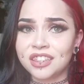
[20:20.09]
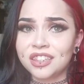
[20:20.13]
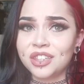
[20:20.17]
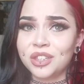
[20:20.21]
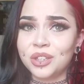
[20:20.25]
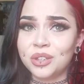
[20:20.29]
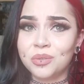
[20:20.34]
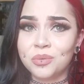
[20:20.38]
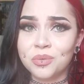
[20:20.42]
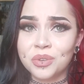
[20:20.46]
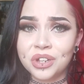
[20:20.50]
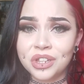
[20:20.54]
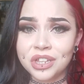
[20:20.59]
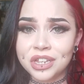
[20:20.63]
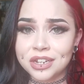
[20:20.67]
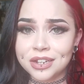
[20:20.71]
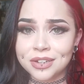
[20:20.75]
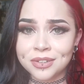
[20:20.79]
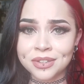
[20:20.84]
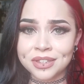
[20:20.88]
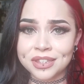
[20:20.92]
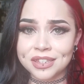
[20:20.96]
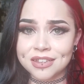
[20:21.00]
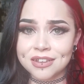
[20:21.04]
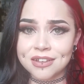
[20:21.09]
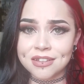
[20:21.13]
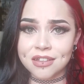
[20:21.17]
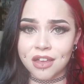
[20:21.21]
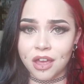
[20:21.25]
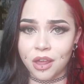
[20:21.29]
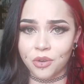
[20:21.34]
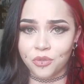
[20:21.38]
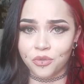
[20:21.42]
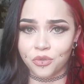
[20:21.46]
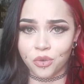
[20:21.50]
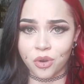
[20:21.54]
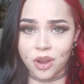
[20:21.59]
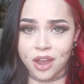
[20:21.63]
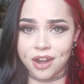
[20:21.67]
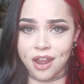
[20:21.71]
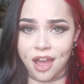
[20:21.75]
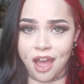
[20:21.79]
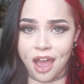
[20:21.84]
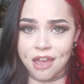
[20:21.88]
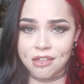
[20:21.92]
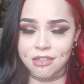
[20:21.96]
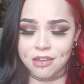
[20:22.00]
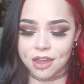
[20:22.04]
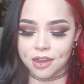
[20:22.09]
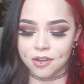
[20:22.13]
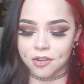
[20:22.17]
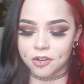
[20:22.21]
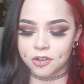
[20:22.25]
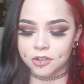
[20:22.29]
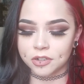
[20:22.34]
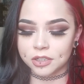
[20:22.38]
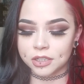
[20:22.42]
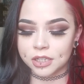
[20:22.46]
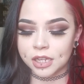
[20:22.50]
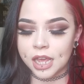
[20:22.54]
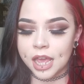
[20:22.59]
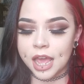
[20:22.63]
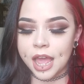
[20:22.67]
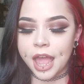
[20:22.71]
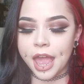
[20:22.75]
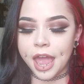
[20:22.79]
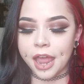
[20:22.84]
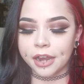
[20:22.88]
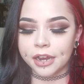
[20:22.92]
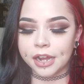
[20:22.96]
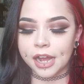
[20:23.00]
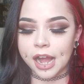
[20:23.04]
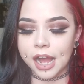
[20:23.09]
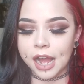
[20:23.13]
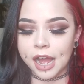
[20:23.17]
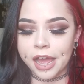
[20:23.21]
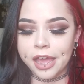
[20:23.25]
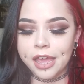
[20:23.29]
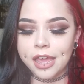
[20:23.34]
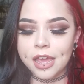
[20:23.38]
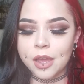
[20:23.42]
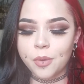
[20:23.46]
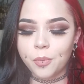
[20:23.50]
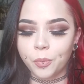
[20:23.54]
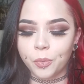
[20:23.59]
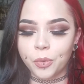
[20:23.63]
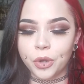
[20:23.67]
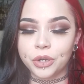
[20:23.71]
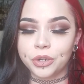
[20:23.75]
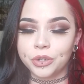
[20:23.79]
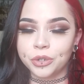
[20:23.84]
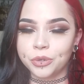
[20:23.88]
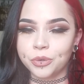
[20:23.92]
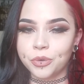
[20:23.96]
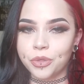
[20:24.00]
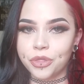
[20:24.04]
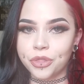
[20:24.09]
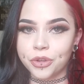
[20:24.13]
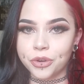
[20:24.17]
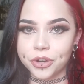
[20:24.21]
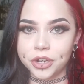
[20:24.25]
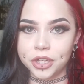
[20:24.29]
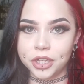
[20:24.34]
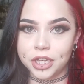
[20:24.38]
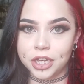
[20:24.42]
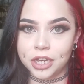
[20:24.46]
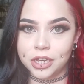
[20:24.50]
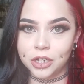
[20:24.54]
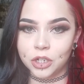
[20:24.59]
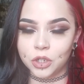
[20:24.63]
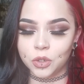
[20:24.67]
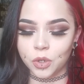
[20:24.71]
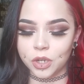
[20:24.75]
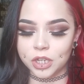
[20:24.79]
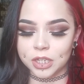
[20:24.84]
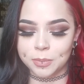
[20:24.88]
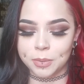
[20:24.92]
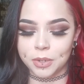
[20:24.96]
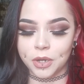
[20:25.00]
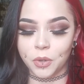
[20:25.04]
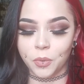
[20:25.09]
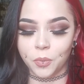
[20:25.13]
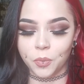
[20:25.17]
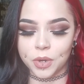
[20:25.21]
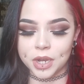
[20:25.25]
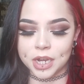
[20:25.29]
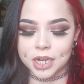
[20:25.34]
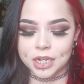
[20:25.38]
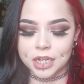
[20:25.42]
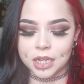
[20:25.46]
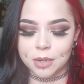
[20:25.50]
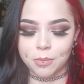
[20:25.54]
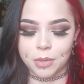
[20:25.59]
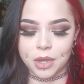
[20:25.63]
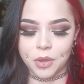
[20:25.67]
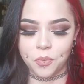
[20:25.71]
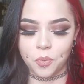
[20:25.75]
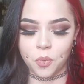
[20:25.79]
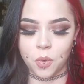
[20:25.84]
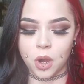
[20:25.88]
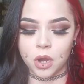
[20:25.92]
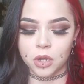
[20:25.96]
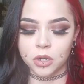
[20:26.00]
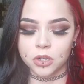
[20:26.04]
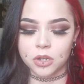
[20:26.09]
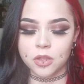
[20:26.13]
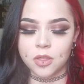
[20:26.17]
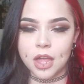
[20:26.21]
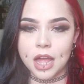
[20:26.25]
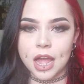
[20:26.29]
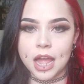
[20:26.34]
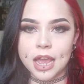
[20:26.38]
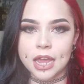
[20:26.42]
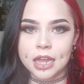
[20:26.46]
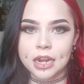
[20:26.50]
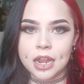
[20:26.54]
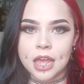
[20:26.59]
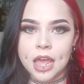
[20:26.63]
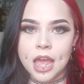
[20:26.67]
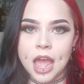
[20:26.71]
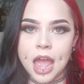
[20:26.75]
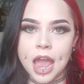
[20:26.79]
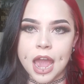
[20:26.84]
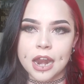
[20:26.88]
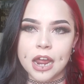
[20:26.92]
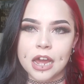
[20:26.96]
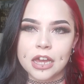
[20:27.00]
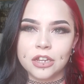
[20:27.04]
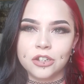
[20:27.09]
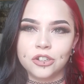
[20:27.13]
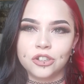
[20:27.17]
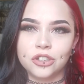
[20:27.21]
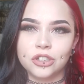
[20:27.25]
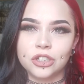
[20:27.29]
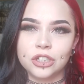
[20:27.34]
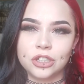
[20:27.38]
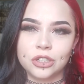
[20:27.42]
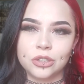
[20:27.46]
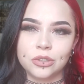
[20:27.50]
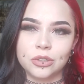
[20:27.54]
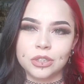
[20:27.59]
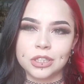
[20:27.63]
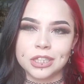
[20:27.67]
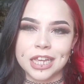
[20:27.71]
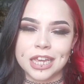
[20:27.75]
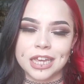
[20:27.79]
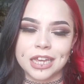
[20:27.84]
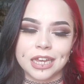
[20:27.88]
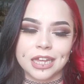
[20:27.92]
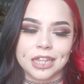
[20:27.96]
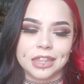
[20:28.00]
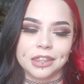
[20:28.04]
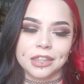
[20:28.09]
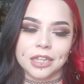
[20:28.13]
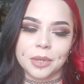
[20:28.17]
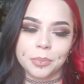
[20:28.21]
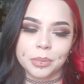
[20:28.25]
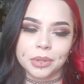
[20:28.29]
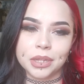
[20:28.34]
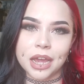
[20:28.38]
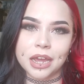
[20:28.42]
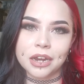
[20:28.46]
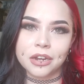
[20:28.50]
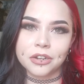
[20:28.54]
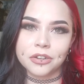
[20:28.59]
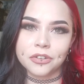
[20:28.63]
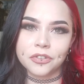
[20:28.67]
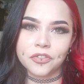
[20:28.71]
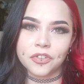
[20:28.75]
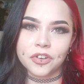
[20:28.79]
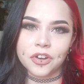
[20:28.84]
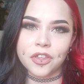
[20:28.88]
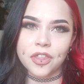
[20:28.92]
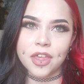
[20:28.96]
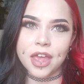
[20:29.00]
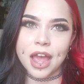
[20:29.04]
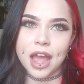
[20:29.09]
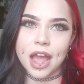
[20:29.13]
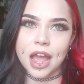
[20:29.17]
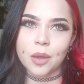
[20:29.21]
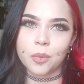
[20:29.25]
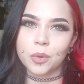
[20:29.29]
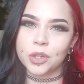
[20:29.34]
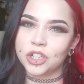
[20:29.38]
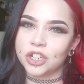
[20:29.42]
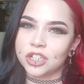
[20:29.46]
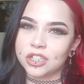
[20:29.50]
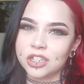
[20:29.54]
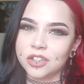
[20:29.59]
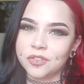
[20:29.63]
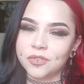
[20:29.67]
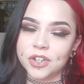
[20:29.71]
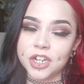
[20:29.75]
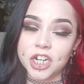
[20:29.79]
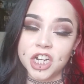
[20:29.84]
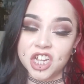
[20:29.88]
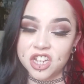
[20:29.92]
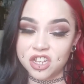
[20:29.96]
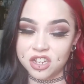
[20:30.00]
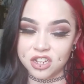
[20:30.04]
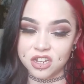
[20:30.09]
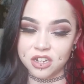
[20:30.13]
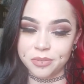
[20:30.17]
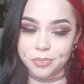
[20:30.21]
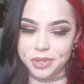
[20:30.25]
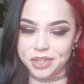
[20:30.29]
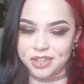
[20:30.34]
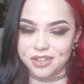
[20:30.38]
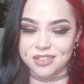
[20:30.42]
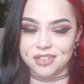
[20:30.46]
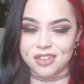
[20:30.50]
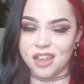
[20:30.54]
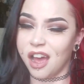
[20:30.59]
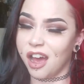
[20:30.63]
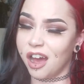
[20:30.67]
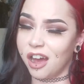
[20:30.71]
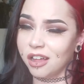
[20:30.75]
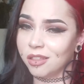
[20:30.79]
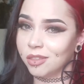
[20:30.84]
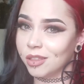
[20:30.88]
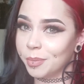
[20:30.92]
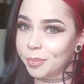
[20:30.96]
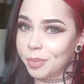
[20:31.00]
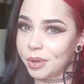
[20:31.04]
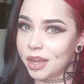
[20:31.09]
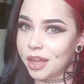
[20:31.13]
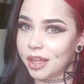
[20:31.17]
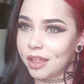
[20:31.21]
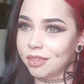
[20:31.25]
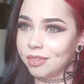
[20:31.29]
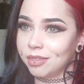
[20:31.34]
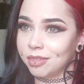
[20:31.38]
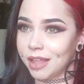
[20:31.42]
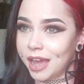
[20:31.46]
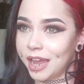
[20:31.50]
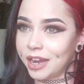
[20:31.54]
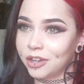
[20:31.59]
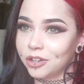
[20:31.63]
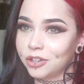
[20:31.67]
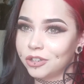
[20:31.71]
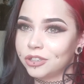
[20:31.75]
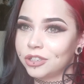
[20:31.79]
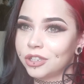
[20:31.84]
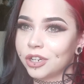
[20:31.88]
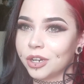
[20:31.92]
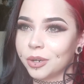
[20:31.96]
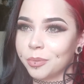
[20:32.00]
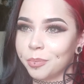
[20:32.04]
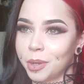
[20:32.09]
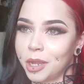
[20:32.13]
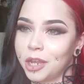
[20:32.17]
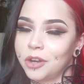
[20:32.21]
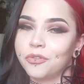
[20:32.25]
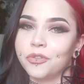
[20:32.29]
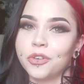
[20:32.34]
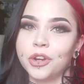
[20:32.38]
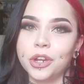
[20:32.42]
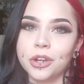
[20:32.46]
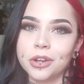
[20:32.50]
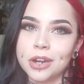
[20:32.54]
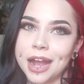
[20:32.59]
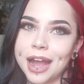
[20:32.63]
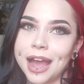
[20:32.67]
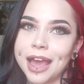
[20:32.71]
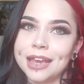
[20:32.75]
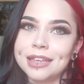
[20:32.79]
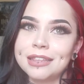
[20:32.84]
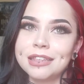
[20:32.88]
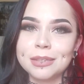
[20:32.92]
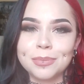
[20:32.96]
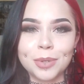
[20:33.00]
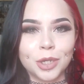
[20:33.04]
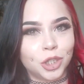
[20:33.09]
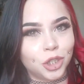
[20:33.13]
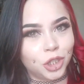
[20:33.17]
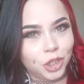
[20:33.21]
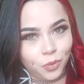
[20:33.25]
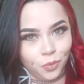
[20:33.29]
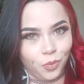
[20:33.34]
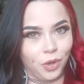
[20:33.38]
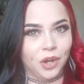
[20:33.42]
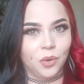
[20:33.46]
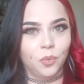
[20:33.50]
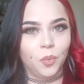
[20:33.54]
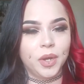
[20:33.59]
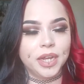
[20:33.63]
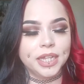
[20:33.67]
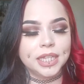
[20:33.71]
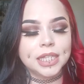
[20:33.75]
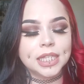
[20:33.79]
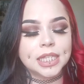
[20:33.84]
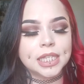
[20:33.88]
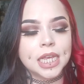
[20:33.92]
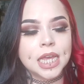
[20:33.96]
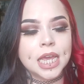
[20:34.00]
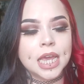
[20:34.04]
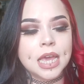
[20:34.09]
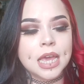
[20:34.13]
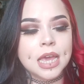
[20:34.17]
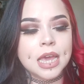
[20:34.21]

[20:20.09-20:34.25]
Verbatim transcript: you really don't see a lot of red eyeliners. And I am one who thoroughly enjoys putting red in my waterline, and I usually use like a lip liner for that, which isn't very good because not all lip liners are made for your eyes, especially red ones.